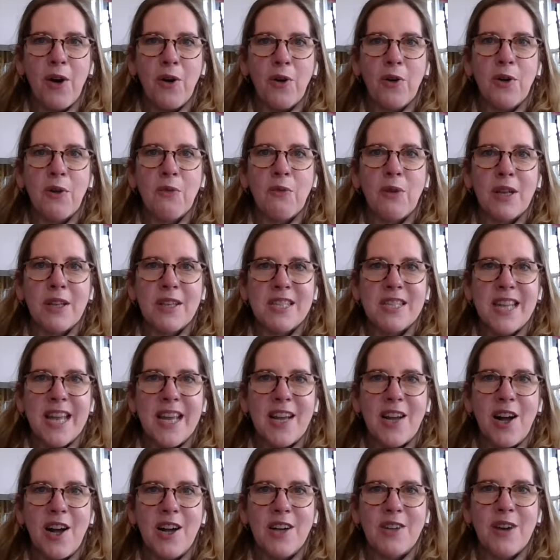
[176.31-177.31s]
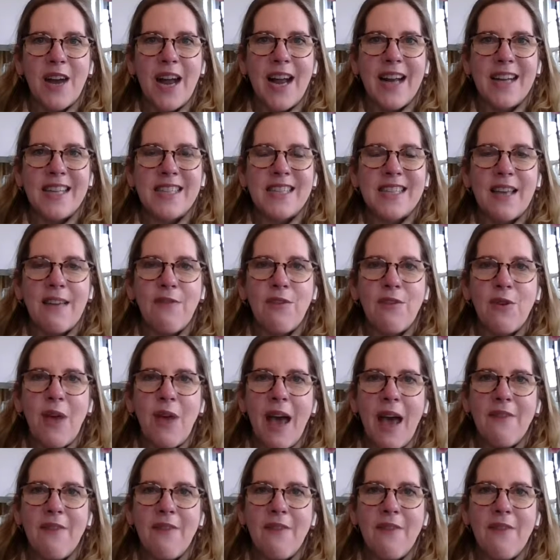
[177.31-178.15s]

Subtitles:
about real estate contracts.